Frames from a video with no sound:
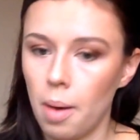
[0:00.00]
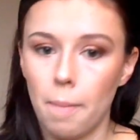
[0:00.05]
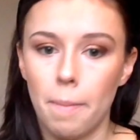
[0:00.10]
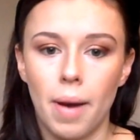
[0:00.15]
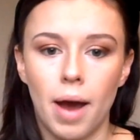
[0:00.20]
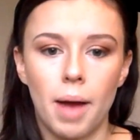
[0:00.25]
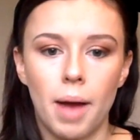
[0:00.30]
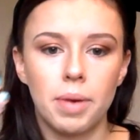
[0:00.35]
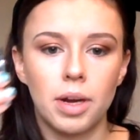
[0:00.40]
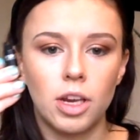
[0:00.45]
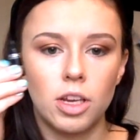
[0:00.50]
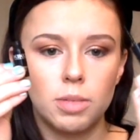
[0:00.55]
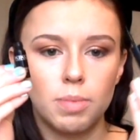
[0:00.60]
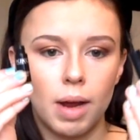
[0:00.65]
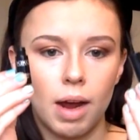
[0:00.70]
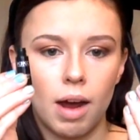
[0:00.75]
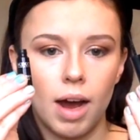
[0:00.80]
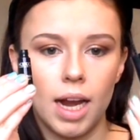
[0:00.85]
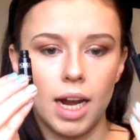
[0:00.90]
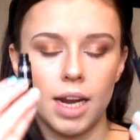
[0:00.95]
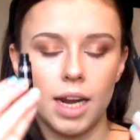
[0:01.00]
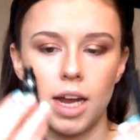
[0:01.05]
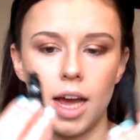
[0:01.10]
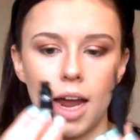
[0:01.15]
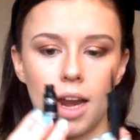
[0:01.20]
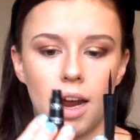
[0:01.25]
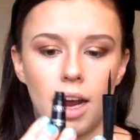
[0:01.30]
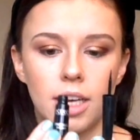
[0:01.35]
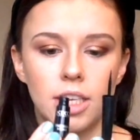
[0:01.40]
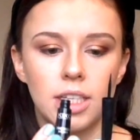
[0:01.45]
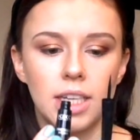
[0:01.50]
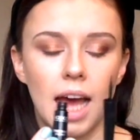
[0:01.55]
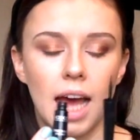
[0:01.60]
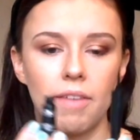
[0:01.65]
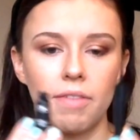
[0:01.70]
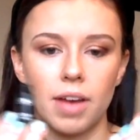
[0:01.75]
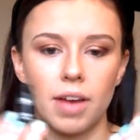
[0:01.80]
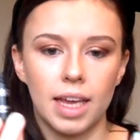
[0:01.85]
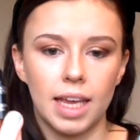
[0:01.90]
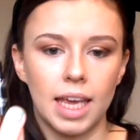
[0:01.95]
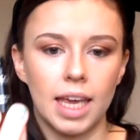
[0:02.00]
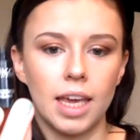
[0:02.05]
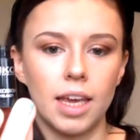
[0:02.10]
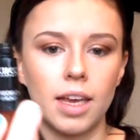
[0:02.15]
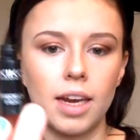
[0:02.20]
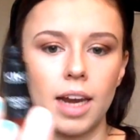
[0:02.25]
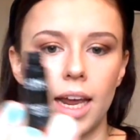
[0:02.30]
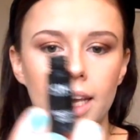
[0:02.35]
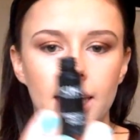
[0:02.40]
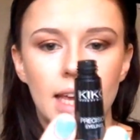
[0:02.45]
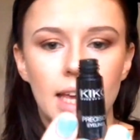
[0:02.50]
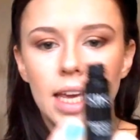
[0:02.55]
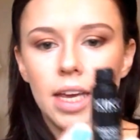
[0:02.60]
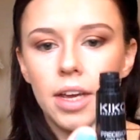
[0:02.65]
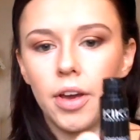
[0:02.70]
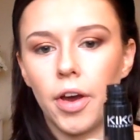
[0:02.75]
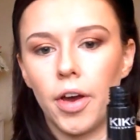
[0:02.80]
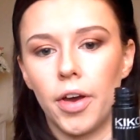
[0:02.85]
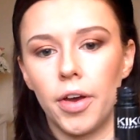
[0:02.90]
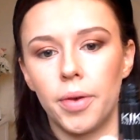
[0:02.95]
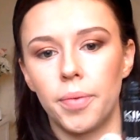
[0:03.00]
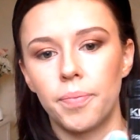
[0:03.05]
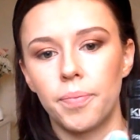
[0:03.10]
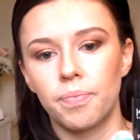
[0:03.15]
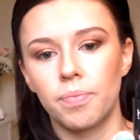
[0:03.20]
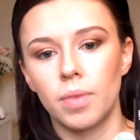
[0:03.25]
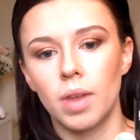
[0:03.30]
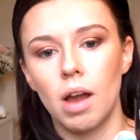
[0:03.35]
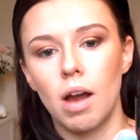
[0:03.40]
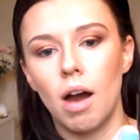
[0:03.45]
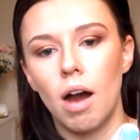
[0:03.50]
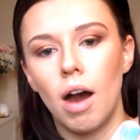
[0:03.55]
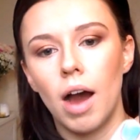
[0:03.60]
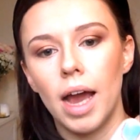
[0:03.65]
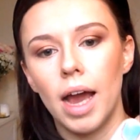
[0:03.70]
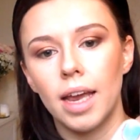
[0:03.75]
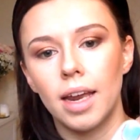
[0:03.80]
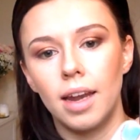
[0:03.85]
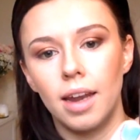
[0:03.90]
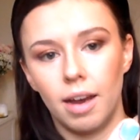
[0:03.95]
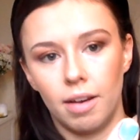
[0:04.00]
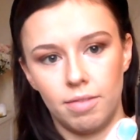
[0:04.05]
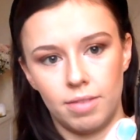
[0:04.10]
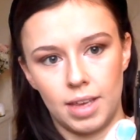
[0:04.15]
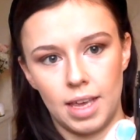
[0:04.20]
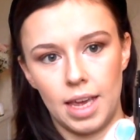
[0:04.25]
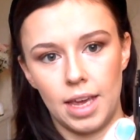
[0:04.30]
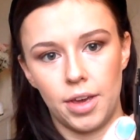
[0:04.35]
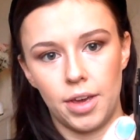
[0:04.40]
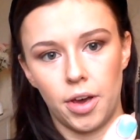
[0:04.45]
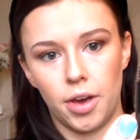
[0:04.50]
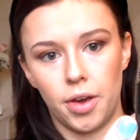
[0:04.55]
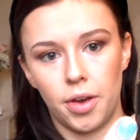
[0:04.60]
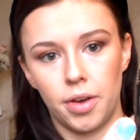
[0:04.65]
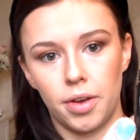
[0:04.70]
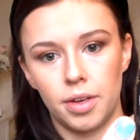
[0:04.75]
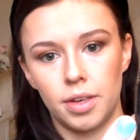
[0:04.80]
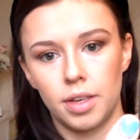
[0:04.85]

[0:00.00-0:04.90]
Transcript: But I'm going to use my eyeliner, and I just have a Kiko. I love Kiko.